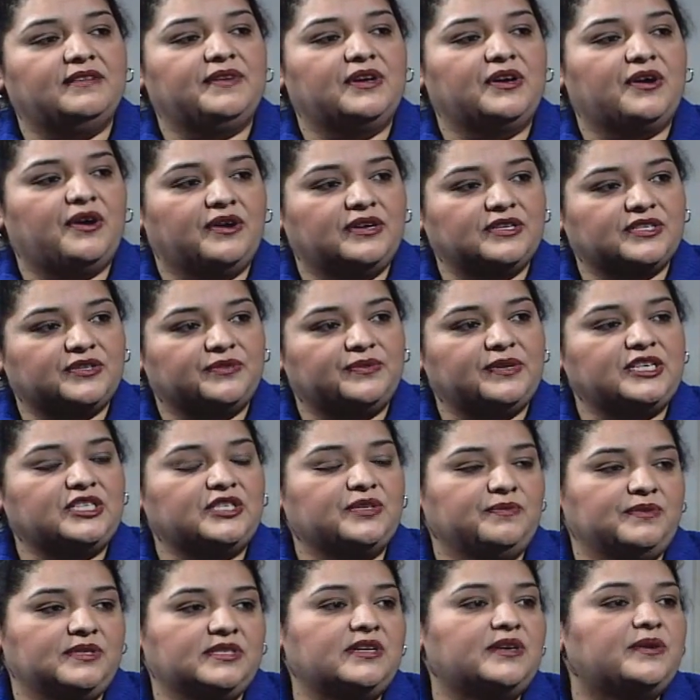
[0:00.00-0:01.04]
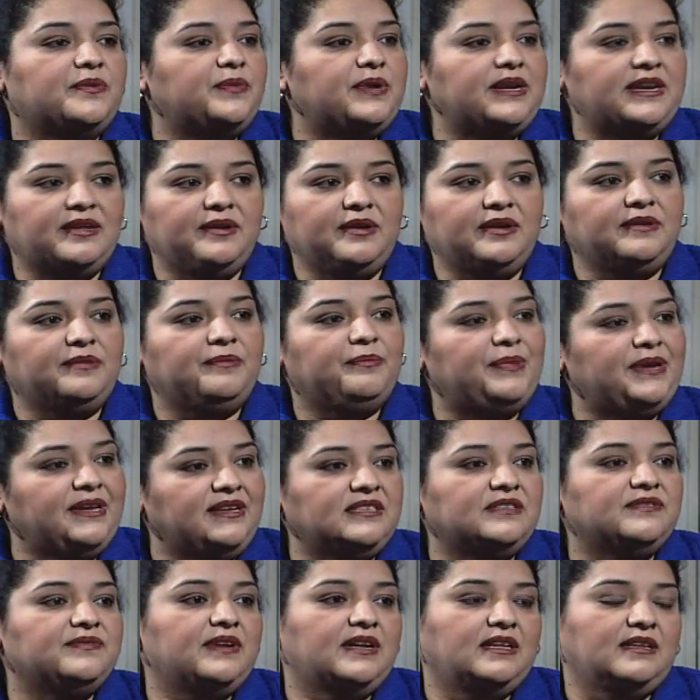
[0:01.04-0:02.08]
incarceration was already being
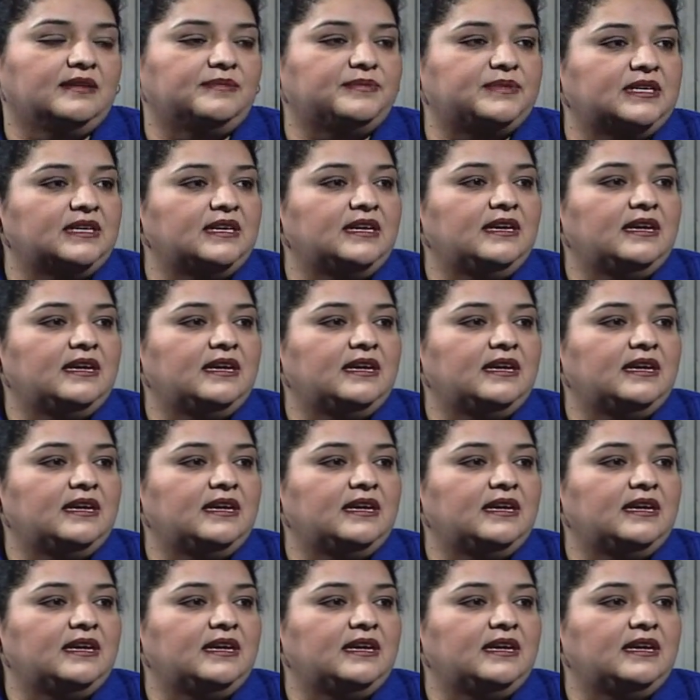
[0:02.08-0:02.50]
developed.